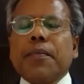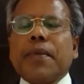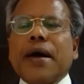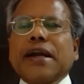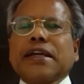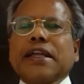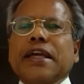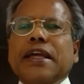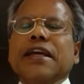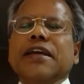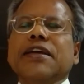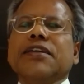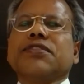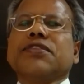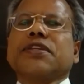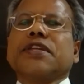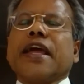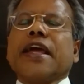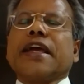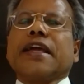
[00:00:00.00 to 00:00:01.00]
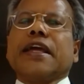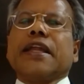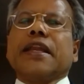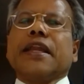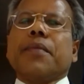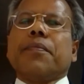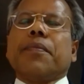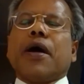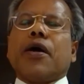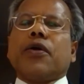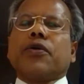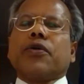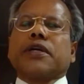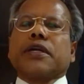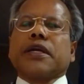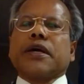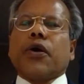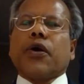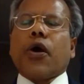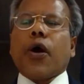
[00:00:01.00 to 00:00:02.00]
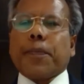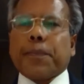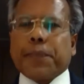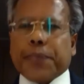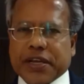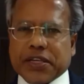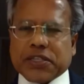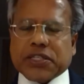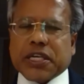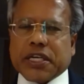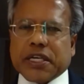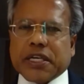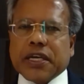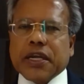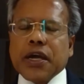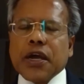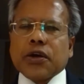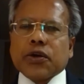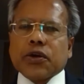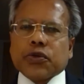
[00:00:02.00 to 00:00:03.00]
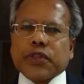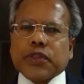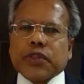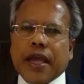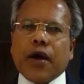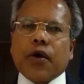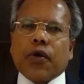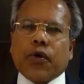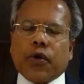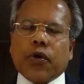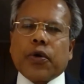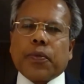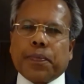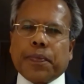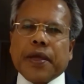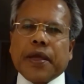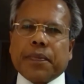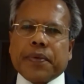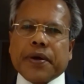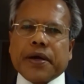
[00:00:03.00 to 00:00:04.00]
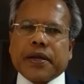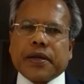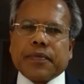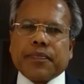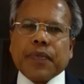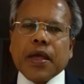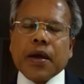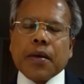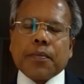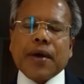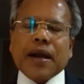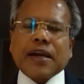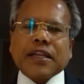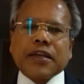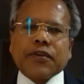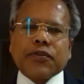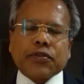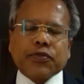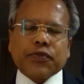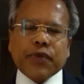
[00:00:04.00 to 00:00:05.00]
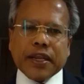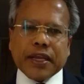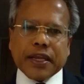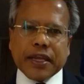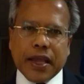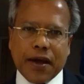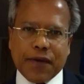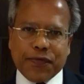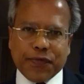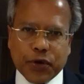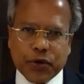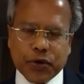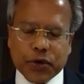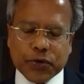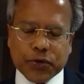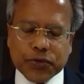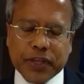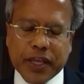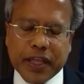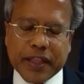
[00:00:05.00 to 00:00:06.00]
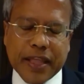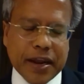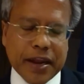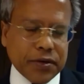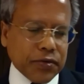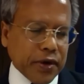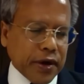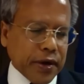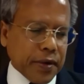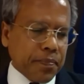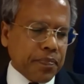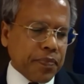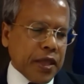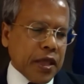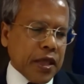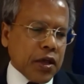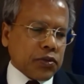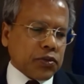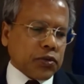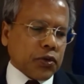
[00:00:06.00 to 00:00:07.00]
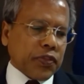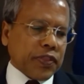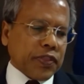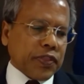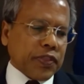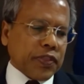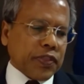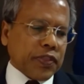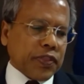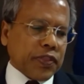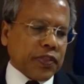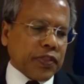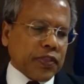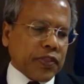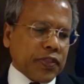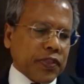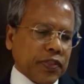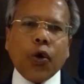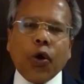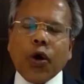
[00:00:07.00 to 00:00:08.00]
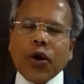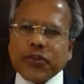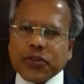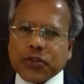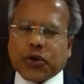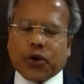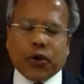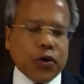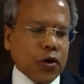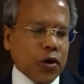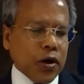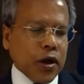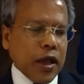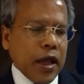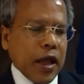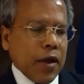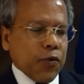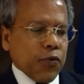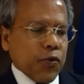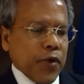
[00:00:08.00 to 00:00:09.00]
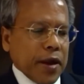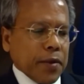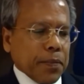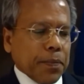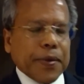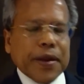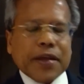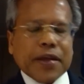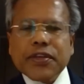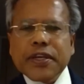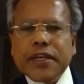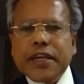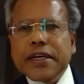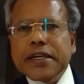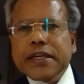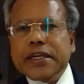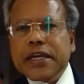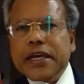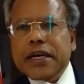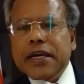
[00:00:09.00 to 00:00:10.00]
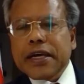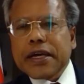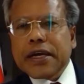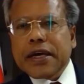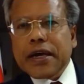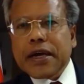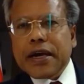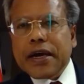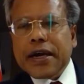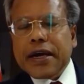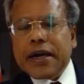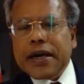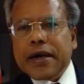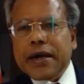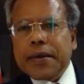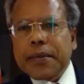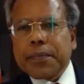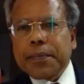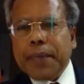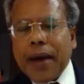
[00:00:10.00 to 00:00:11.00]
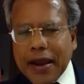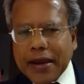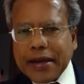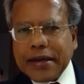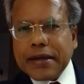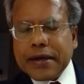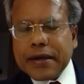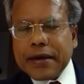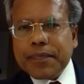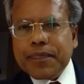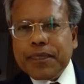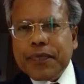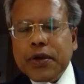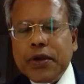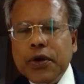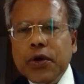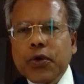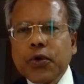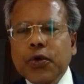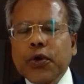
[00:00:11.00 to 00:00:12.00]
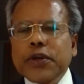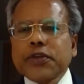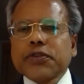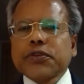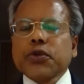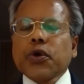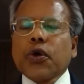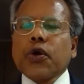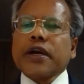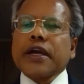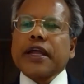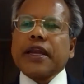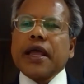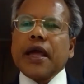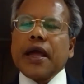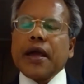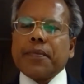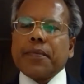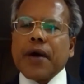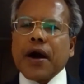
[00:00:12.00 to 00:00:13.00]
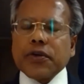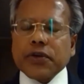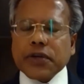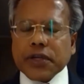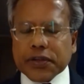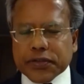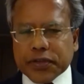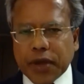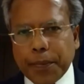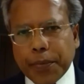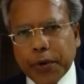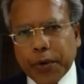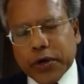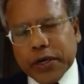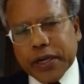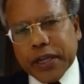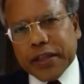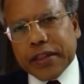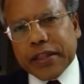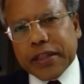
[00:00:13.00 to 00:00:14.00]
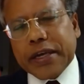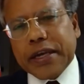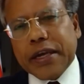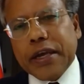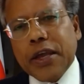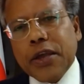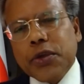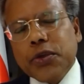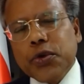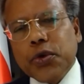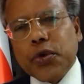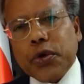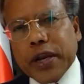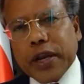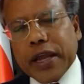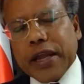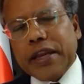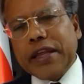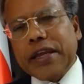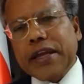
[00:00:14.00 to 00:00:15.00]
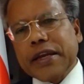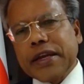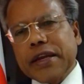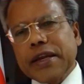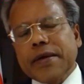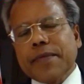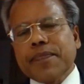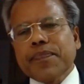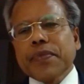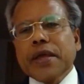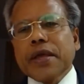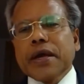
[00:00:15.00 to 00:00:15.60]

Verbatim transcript: but he is talking about uh, oppression to their own people. But he was very careful not to say that one. So therefore also when President uh, uh, Biden, who is talking about supporting the Ukrainian uh,